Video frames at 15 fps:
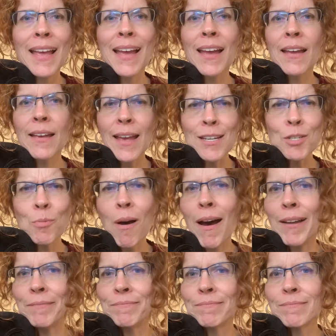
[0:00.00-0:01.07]
Guess
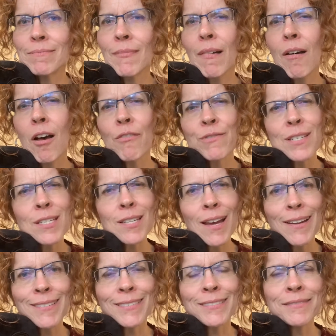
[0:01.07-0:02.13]
what? All of a
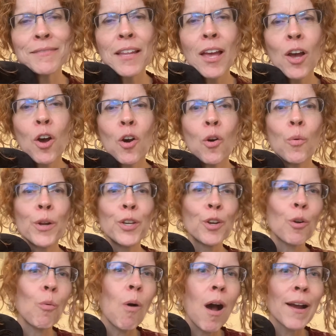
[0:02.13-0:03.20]
sudden, when
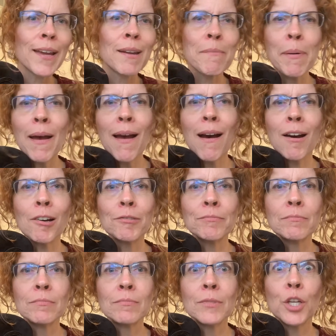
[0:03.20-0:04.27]
you're walking
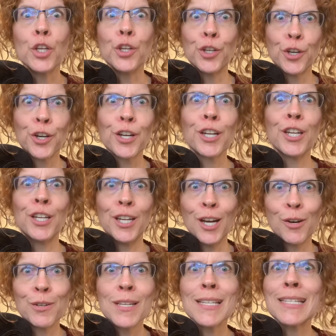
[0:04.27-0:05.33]
about, you're going to
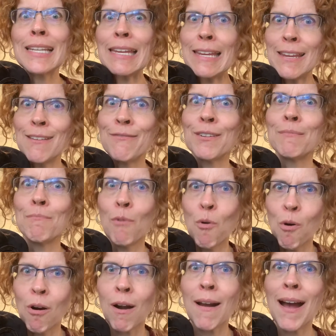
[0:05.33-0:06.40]
notice even
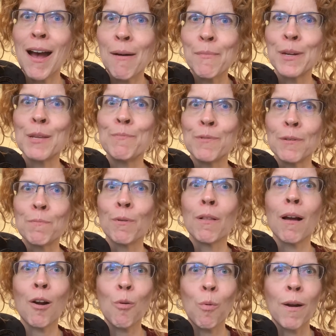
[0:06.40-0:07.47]
more how many people
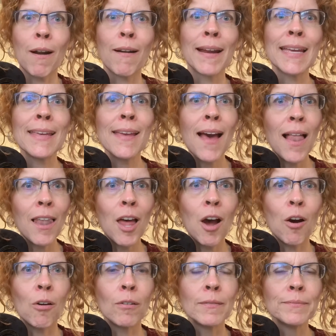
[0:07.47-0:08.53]
are wearing
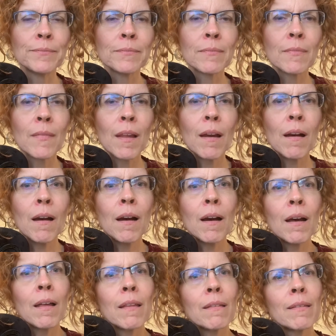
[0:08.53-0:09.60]
yellow.
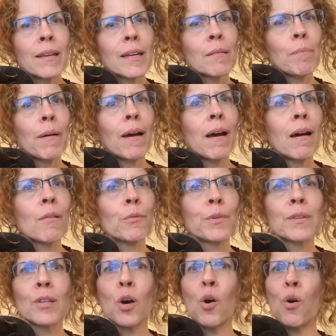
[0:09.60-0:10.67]
Think about
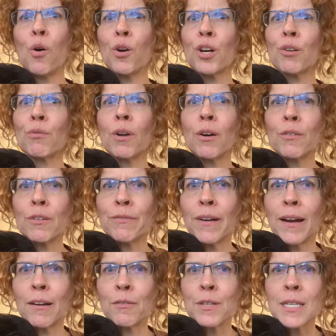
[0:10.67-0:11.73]
with the whole
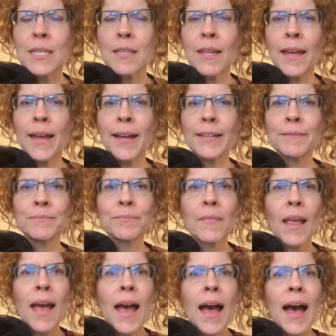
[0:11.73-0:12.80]
coronavirus thing,
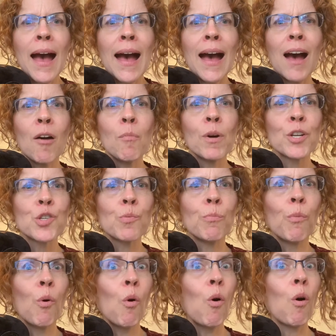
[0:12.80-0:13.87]
how much
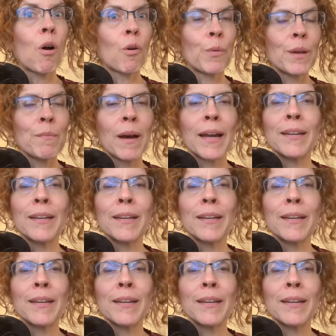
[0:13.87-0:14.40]
more we might